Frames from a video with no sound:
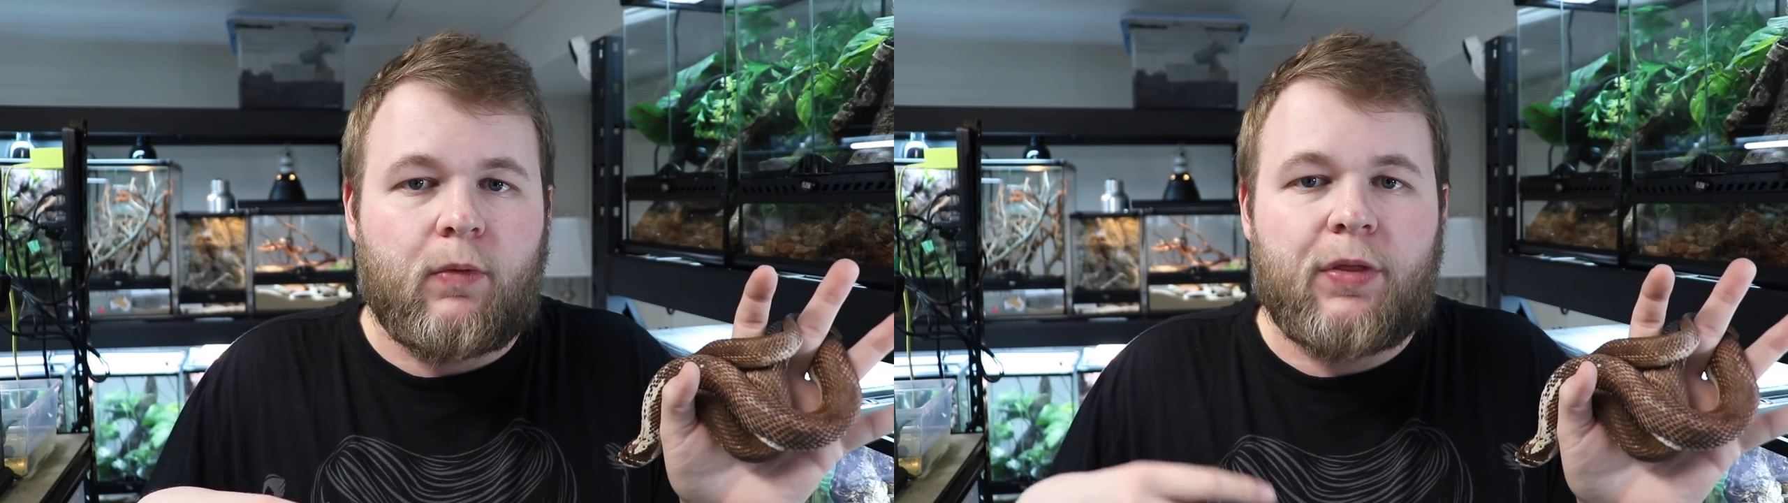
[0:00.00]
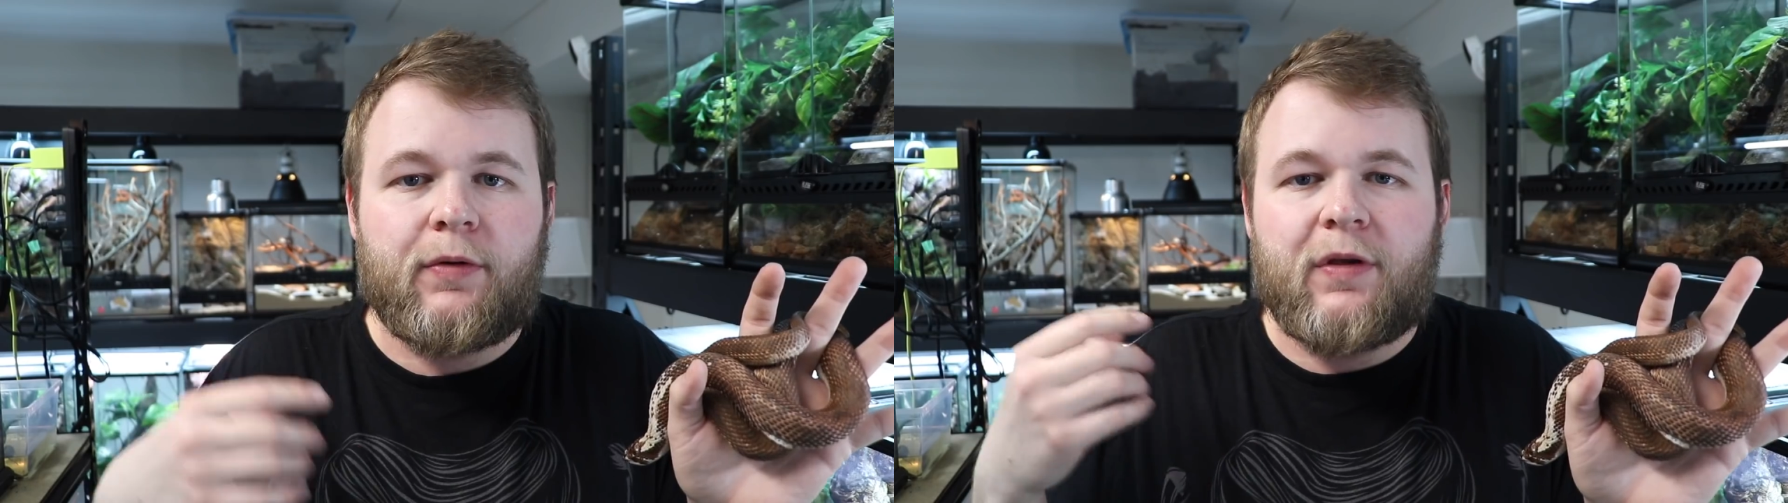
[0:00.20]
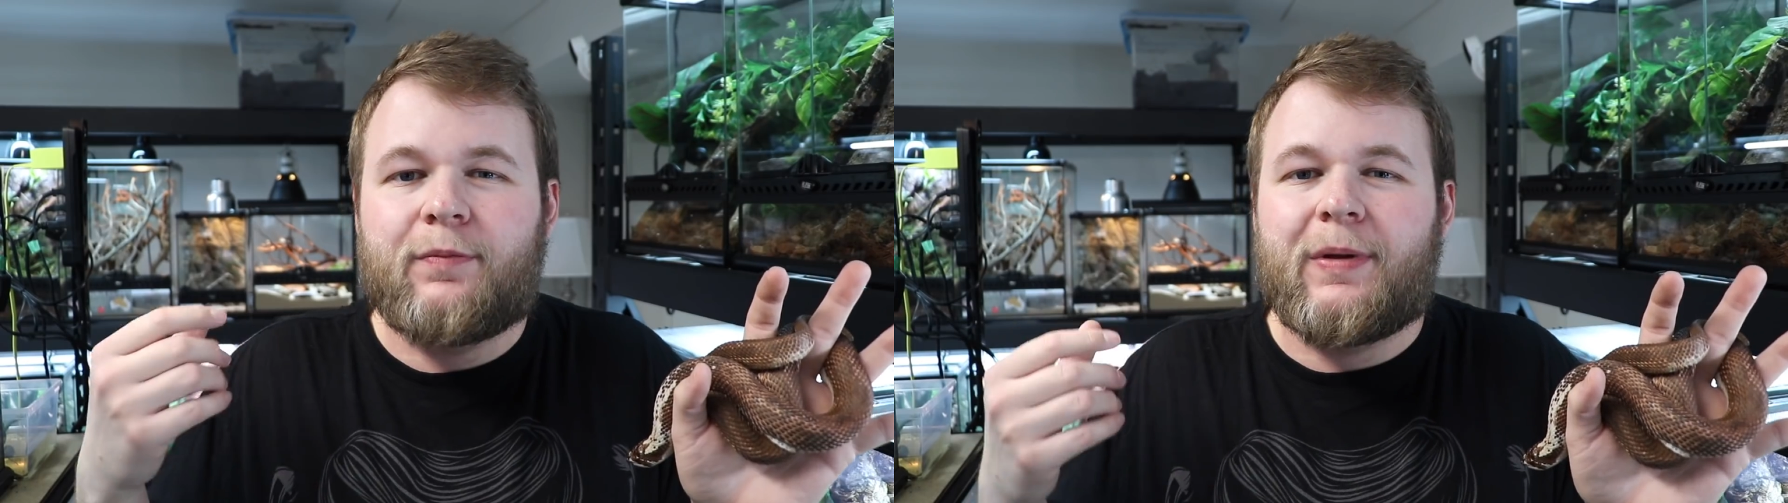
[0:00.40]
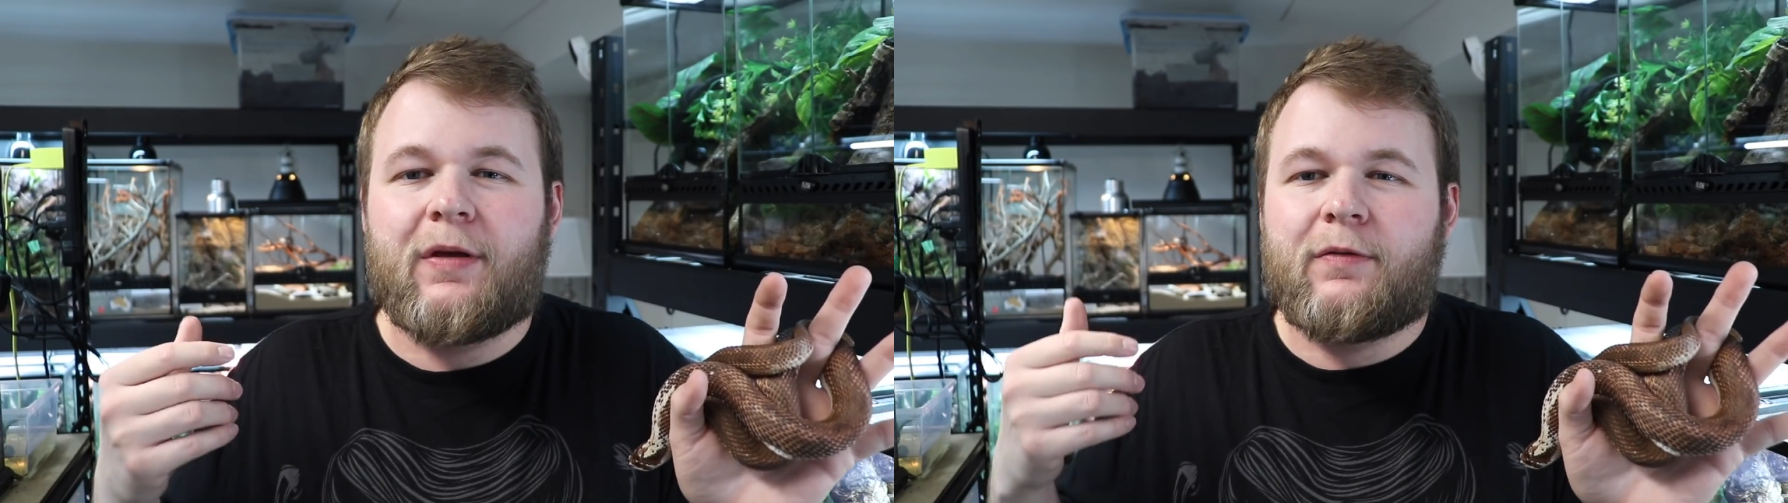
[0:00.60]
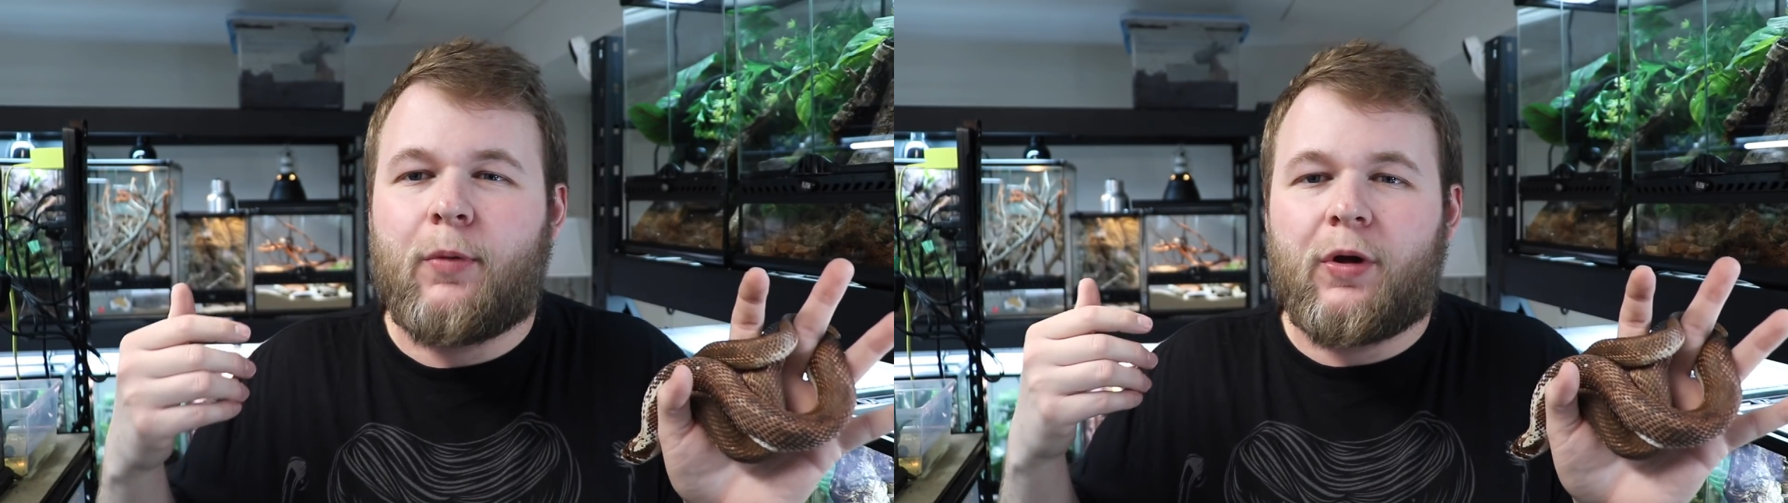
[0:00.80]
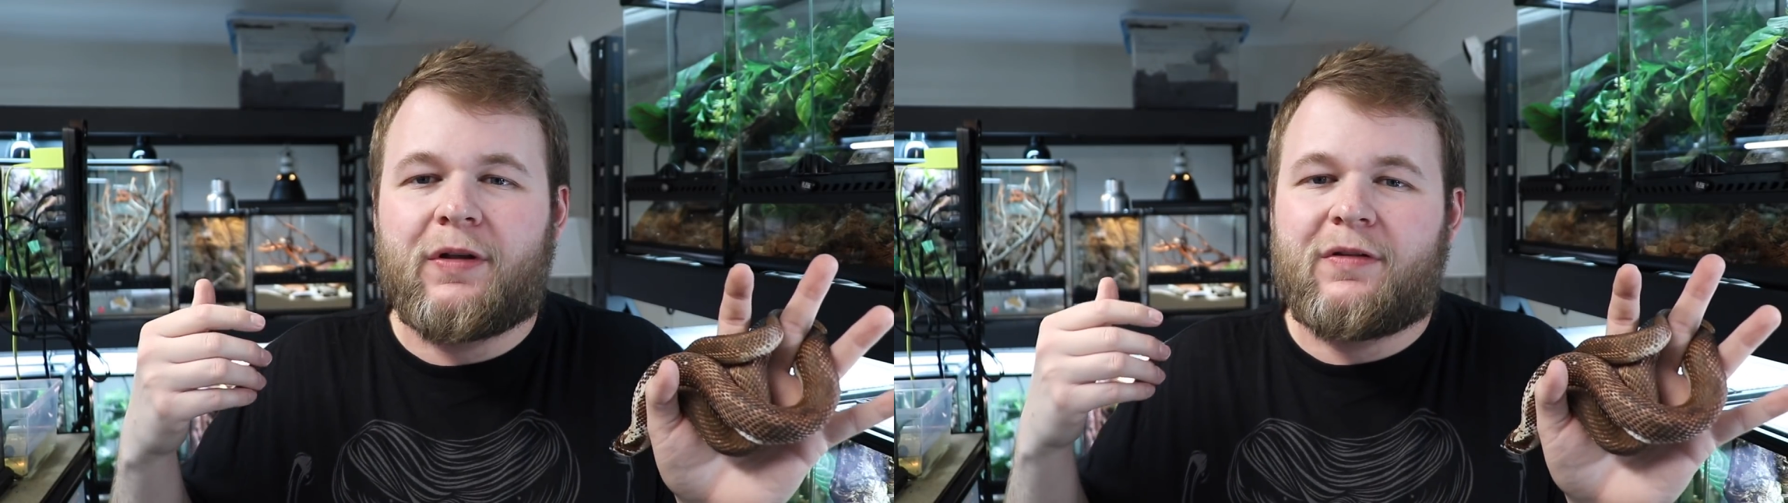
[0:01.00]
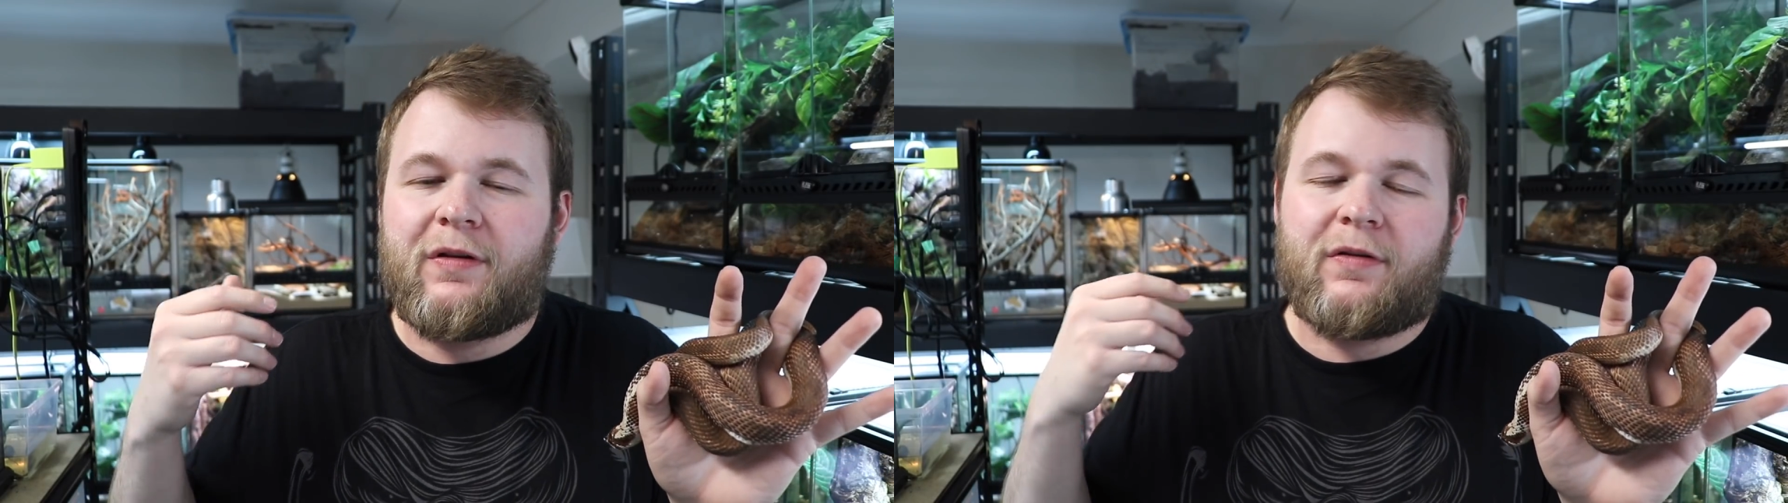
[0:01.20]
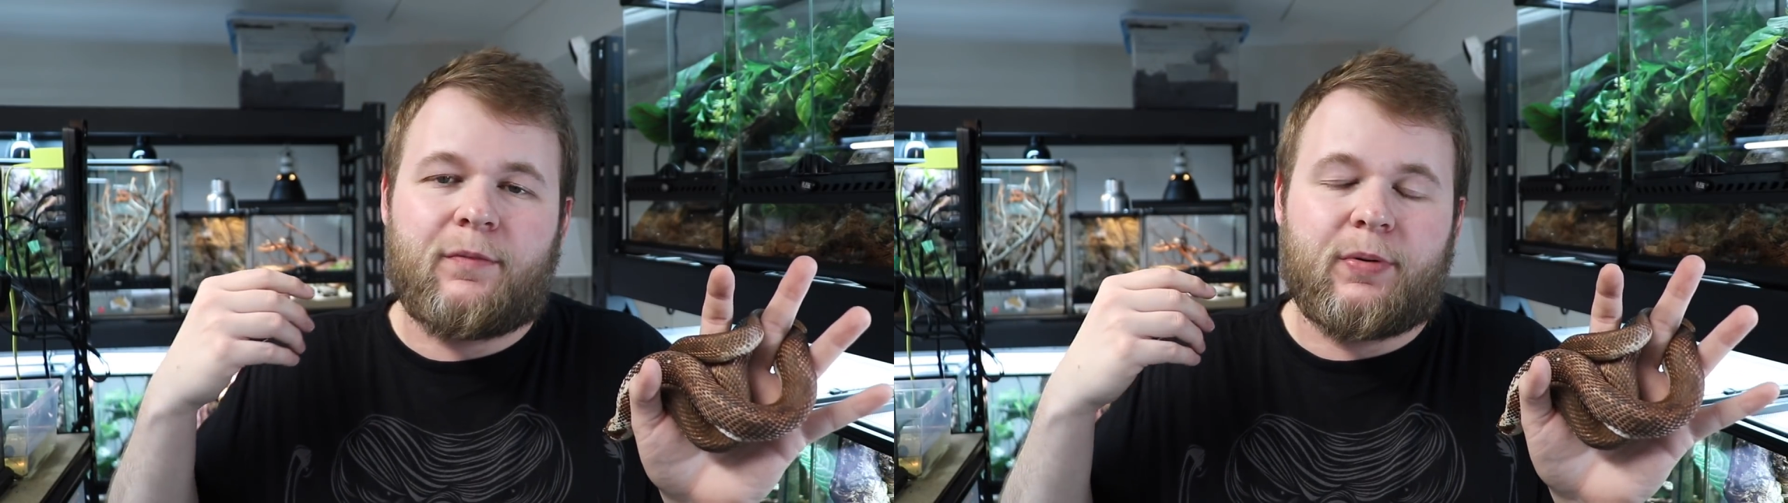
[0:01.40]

whether this be a small instance of